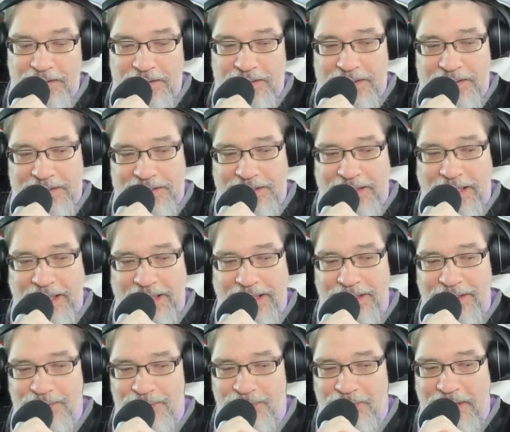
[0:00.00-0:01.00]
it's kind
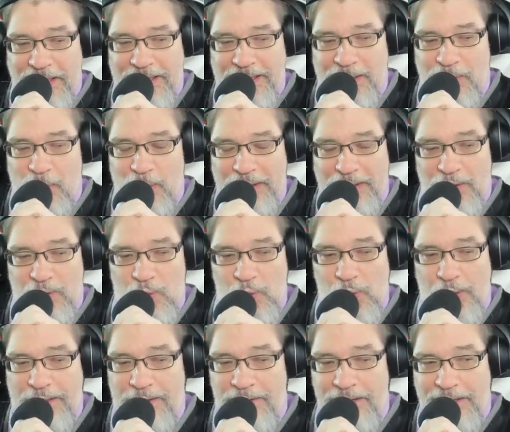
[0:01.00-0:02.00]
of like what
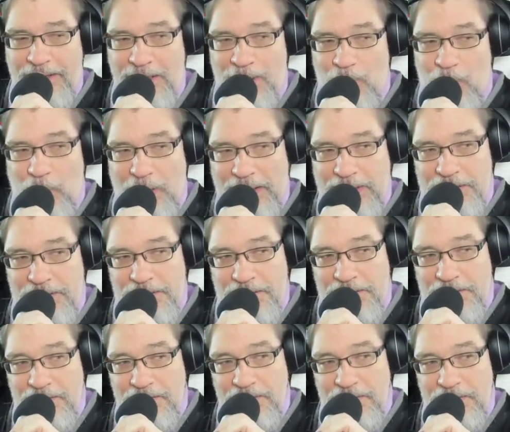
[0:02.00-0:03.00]
Guernica
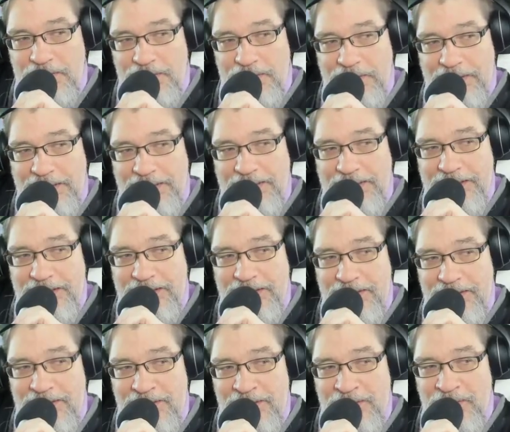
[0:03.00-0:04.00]
was
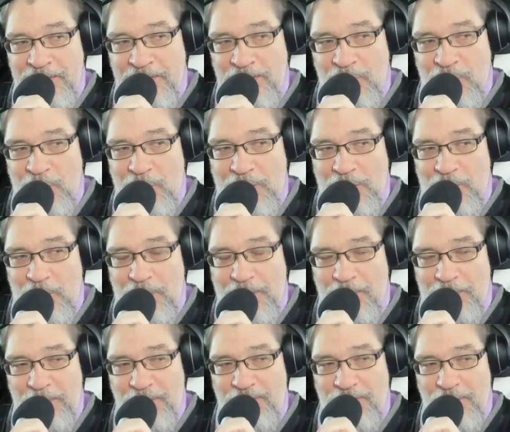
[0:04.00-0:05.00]
in World War
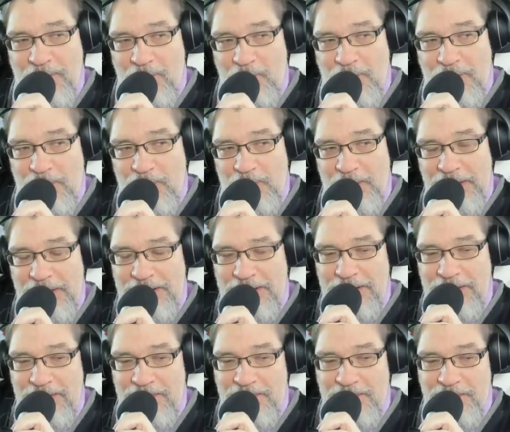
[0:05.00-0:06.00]
before World War
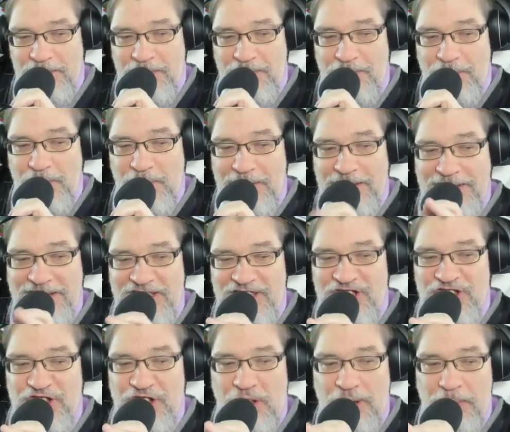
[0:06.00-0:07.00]
II, before the
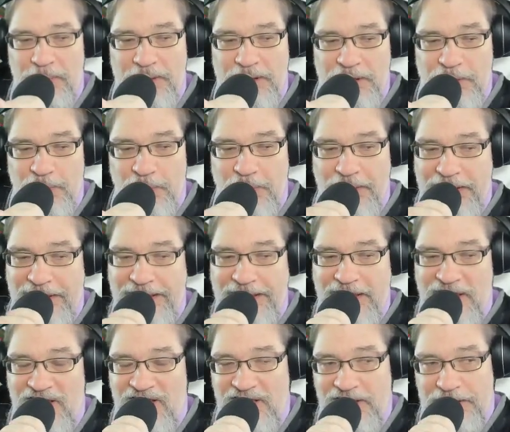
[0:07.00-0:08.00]
Germans really
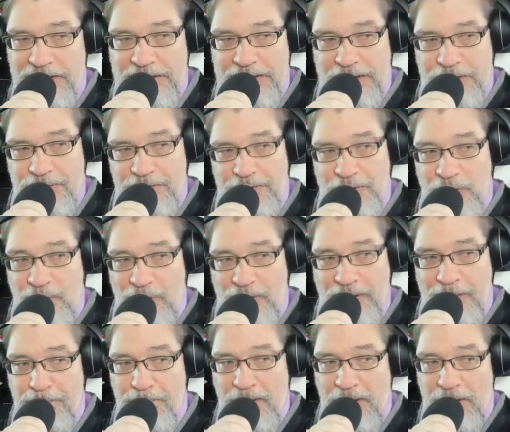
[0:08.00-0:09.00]
unleashed fury
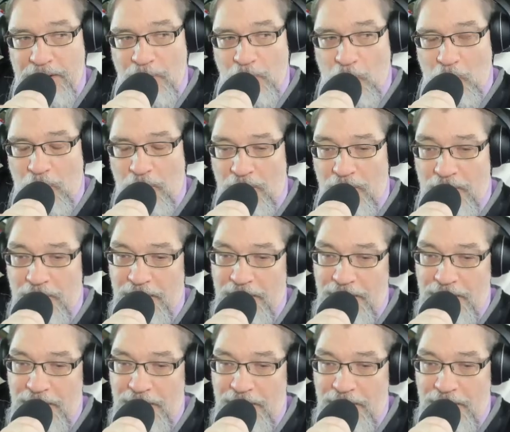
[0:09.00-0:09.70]
upon the world.